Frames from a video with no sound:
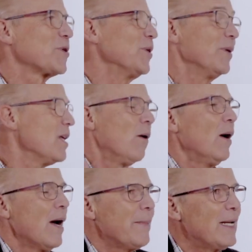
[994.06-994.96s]
soon.
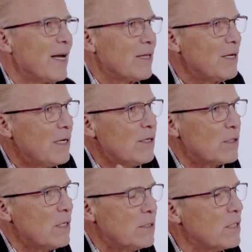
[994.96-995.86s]

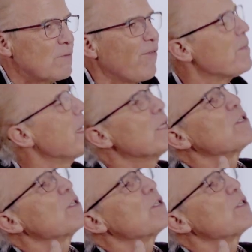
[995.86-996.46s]
It's just, for me, it's